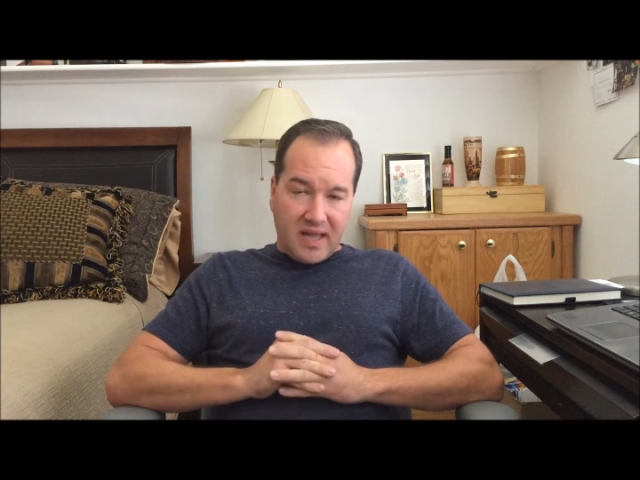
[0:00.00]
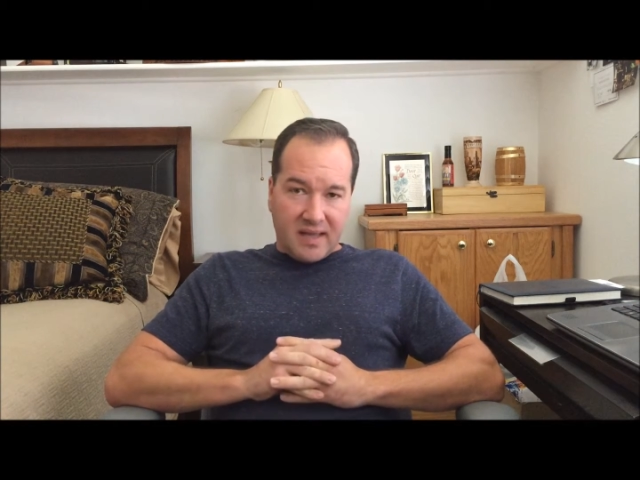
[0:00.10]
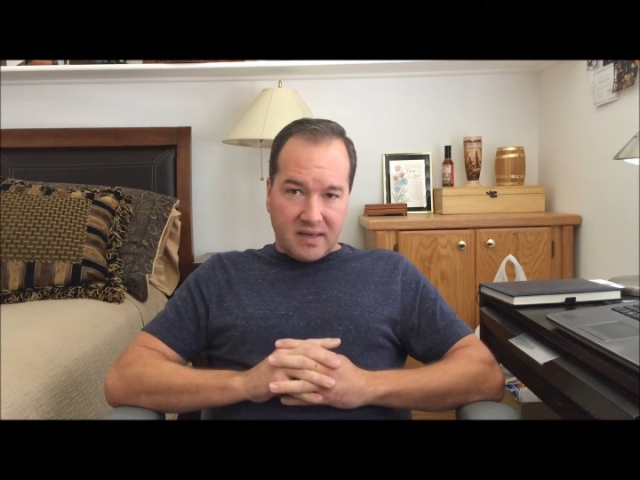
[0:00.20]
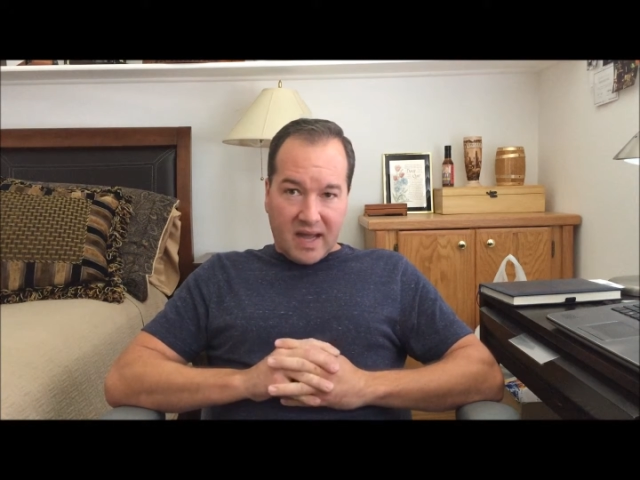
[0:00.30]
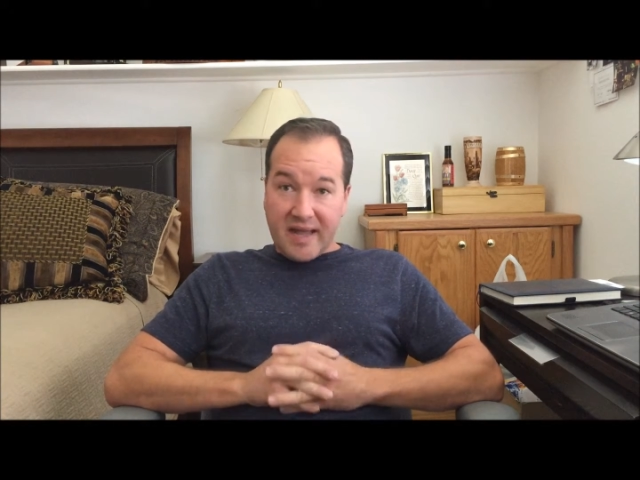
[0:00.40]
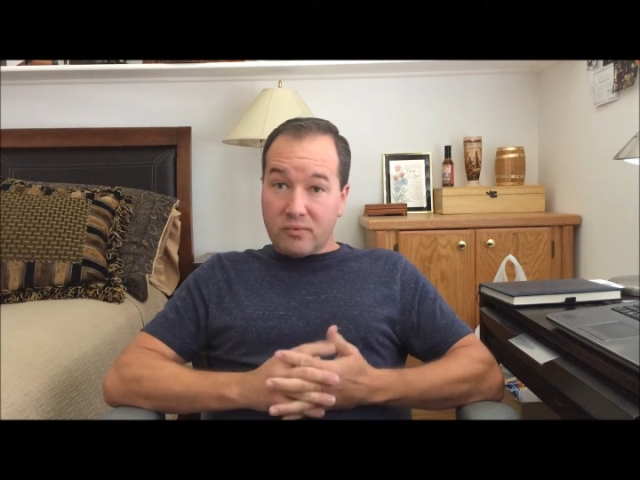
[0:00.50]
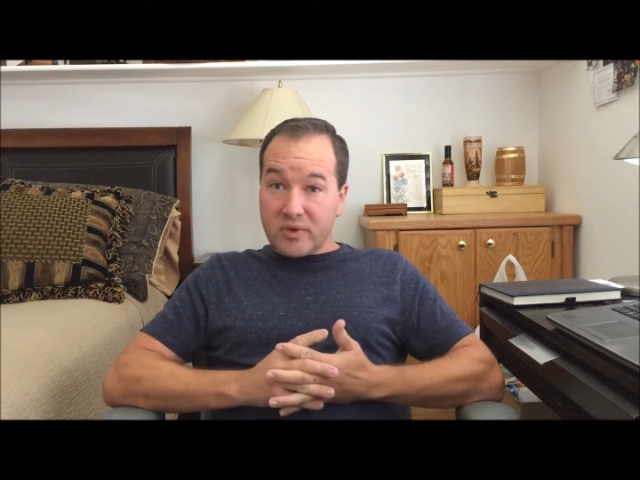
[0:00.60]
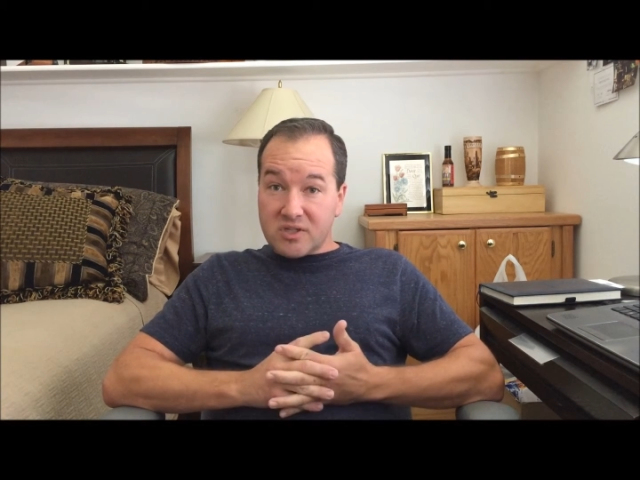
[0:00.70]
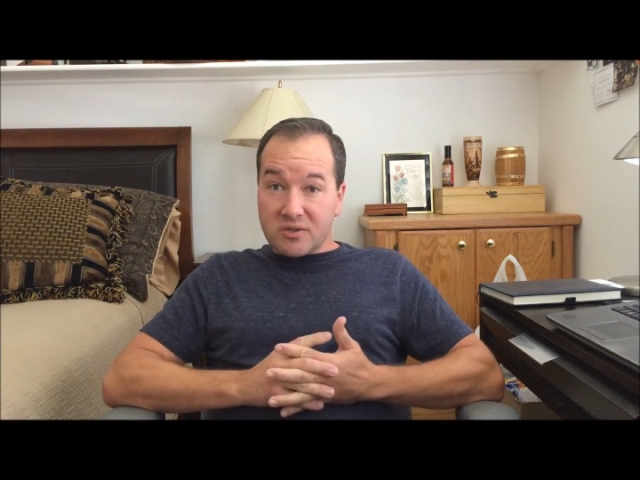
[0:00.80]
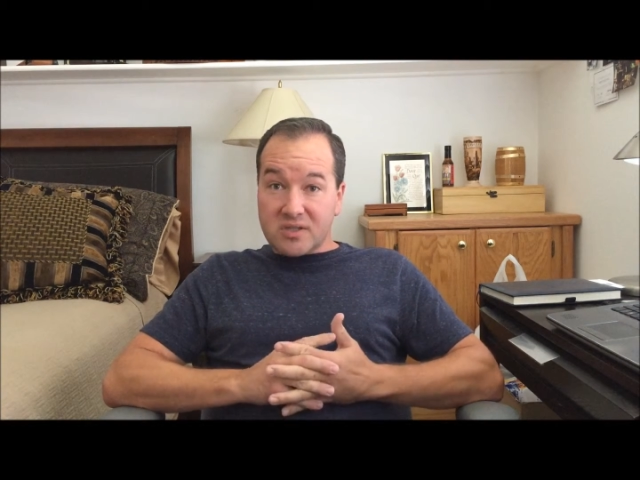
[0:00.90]
And I had
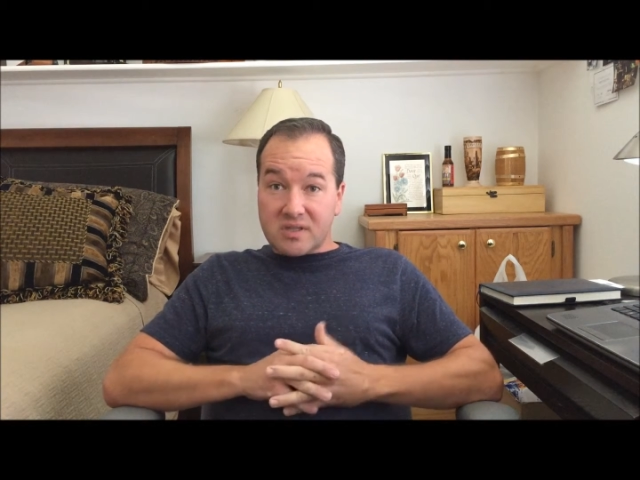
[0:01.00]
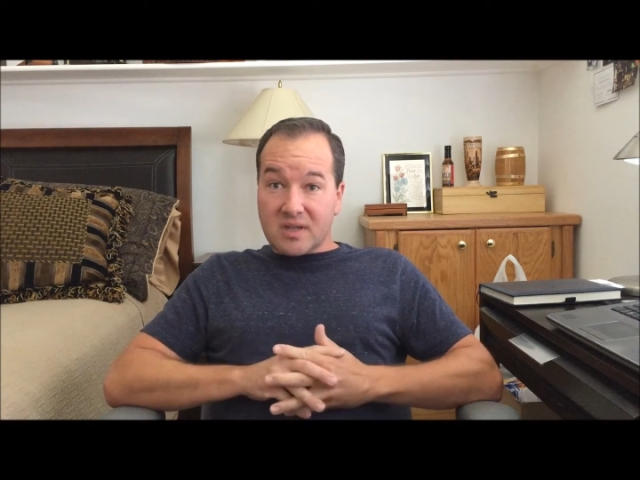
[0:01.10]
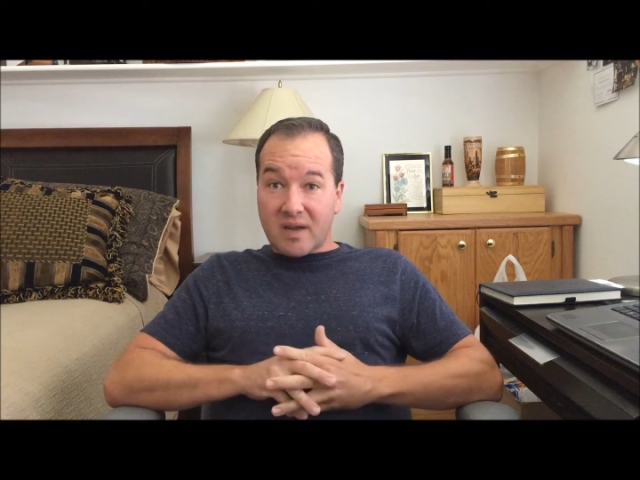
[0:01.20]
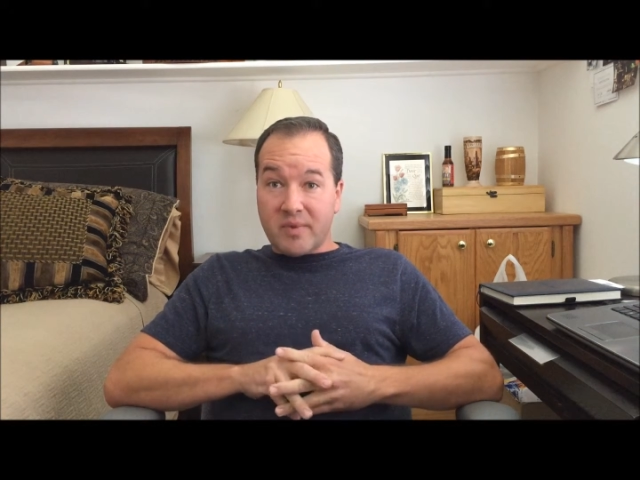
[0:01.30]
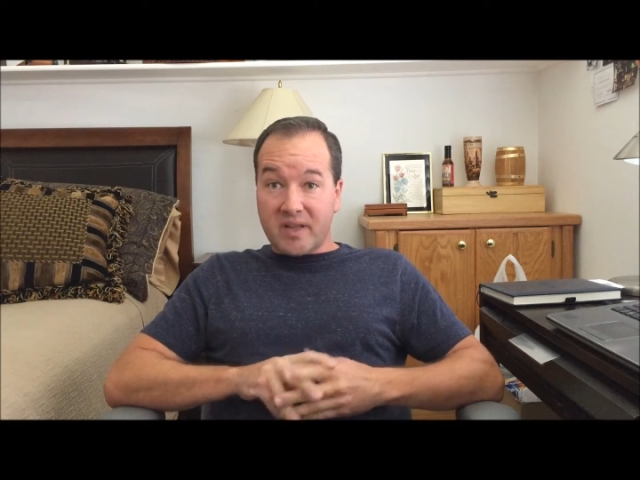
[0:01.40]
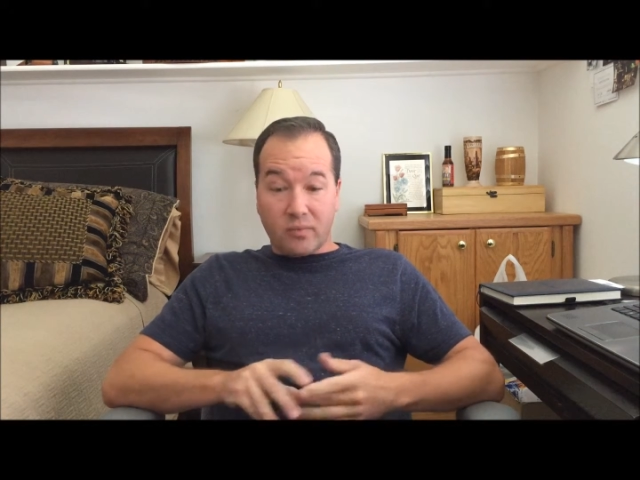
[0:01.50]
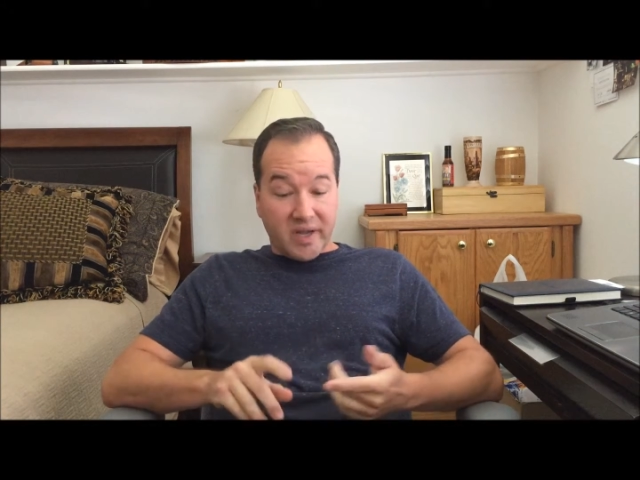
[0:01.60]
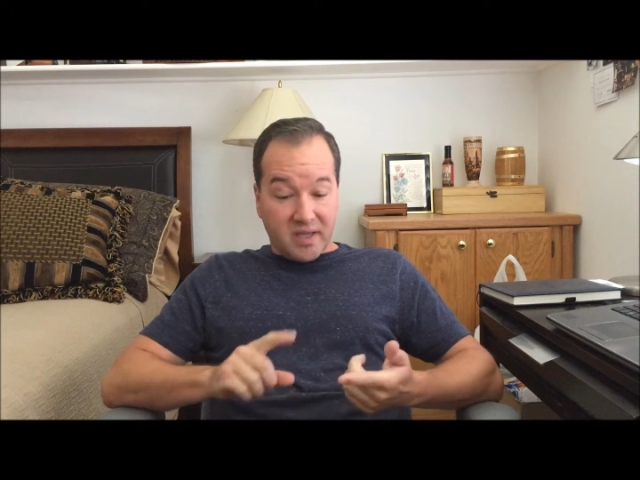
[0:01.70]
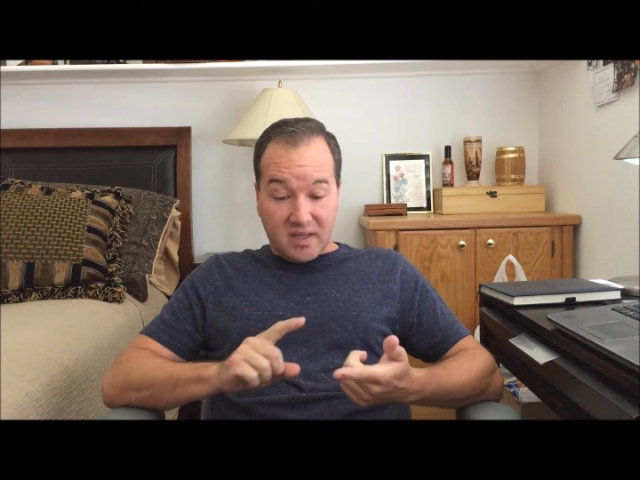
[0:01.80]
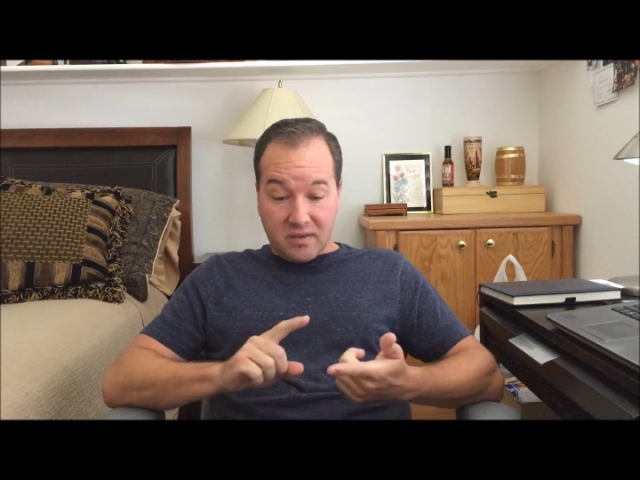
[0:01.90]
researched this guy, by the
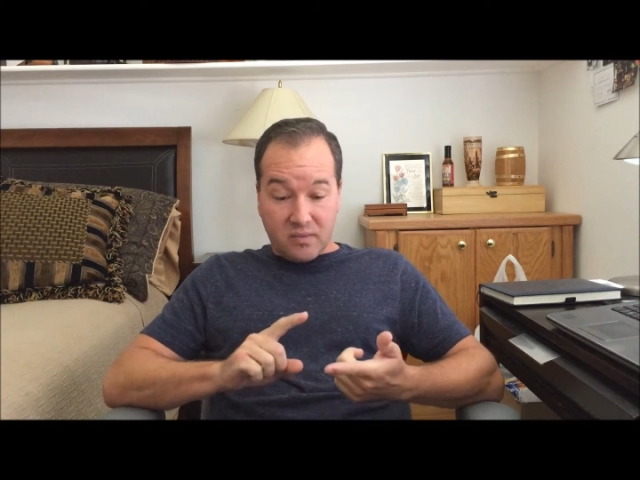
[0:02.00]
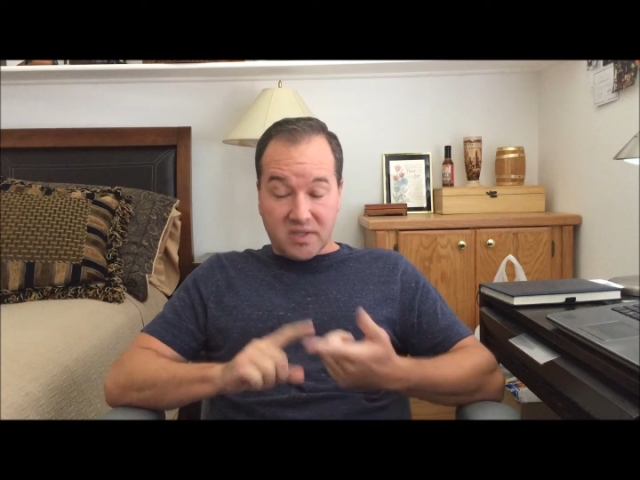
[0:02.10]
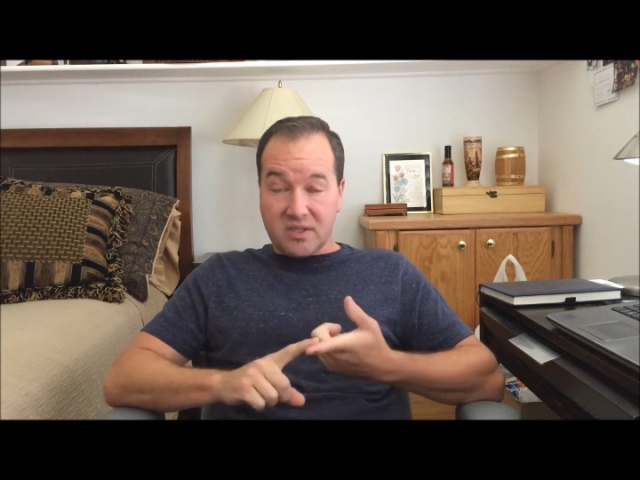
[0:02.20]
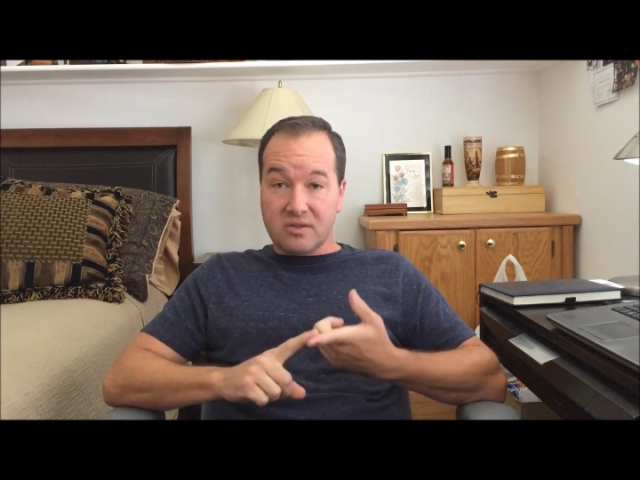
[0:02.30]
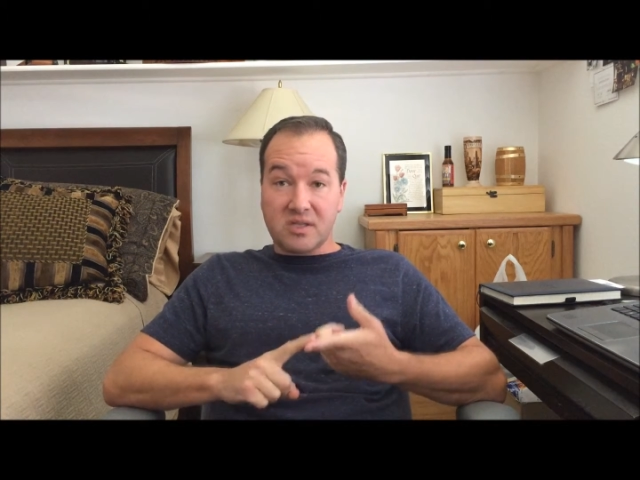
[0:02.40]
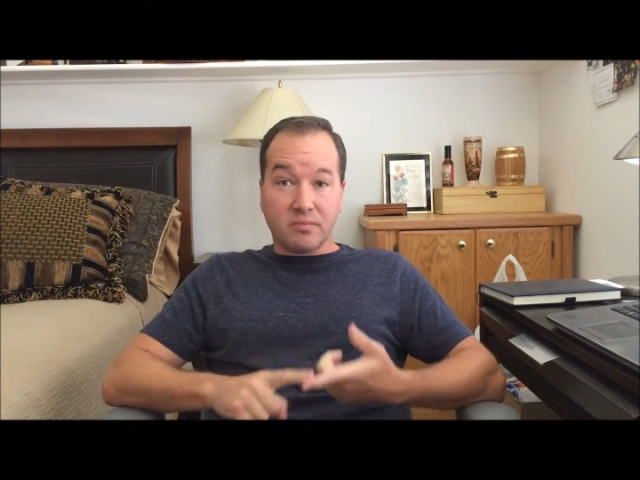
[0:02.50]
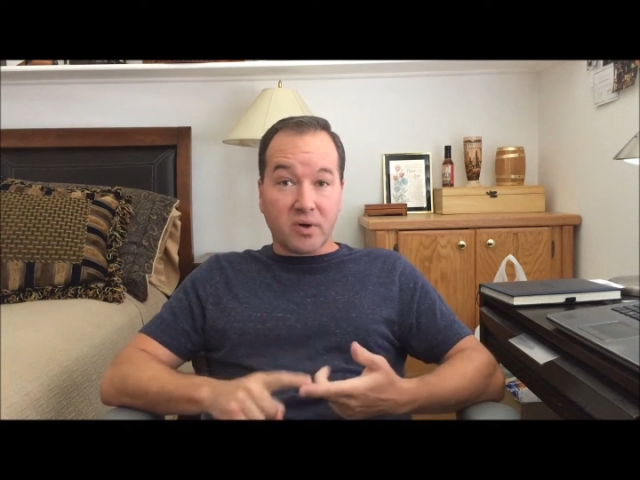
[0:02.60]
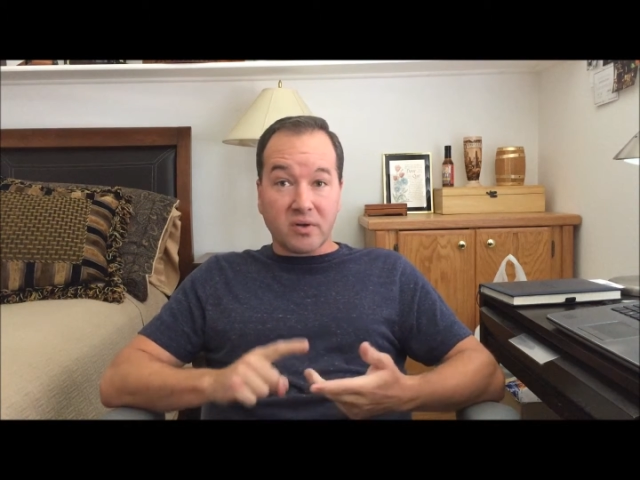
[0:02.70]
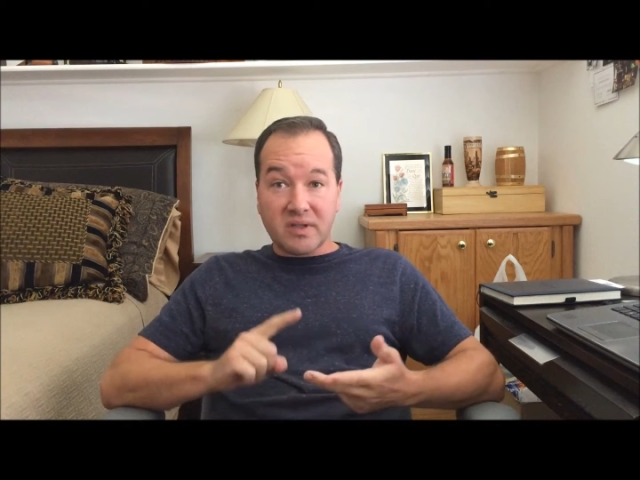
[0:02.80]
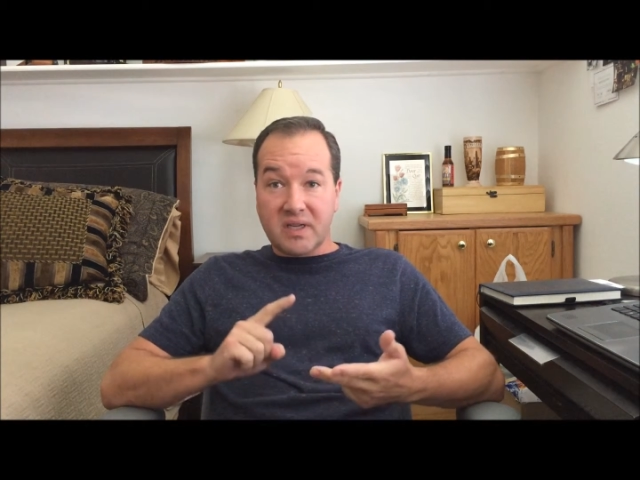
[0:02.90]
way. He went to UC
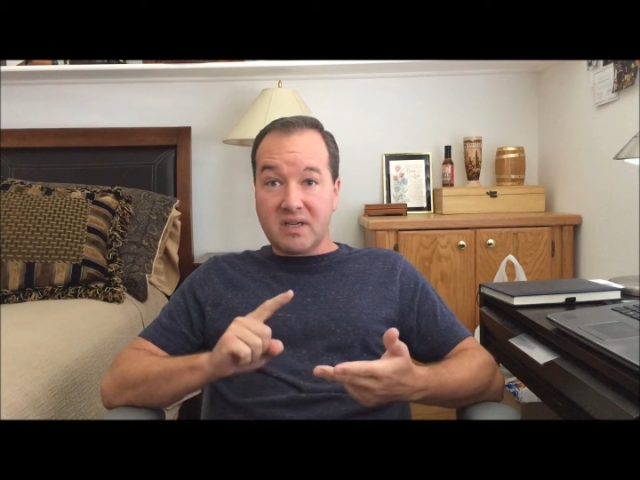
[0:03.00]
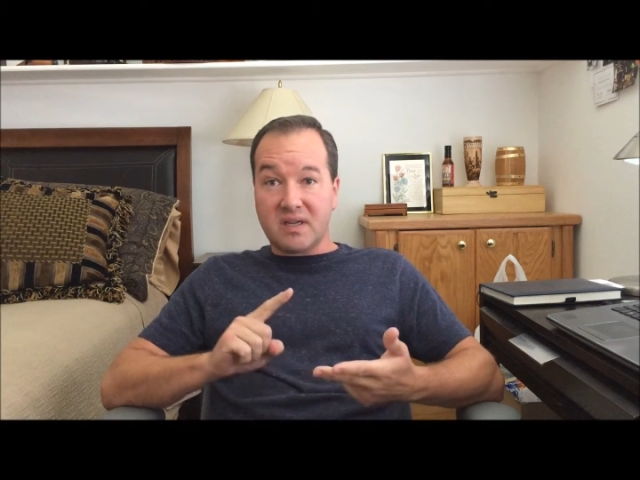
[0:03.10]
Berkeley.